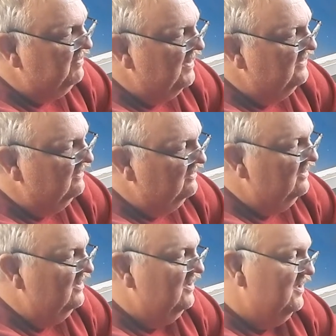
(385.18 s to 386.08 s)

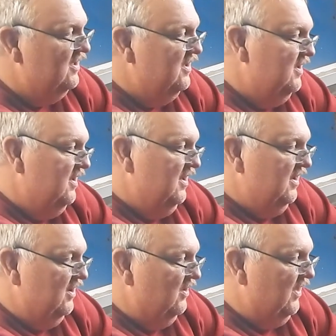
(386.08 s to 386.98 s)
spindle.
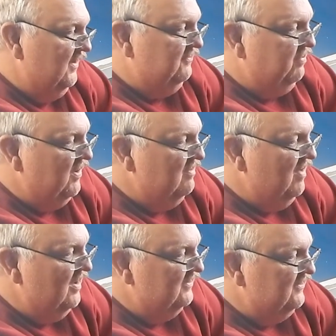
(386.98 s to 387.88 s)
You know, that's pretty
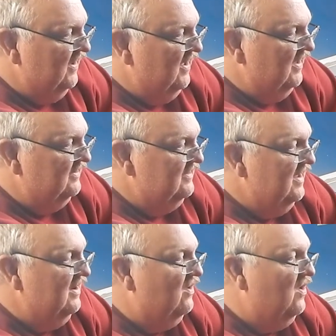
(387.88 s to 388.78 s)
much
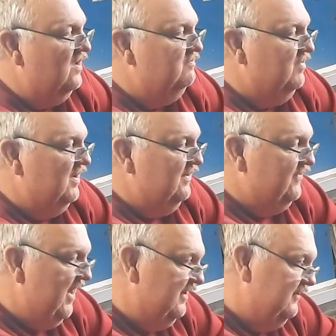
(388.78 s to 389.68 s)
dead on, but
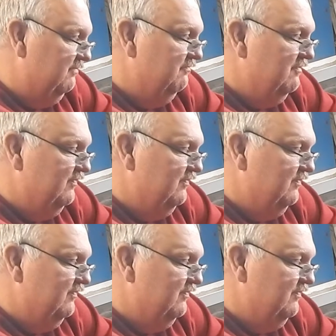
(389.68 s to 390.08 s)
if that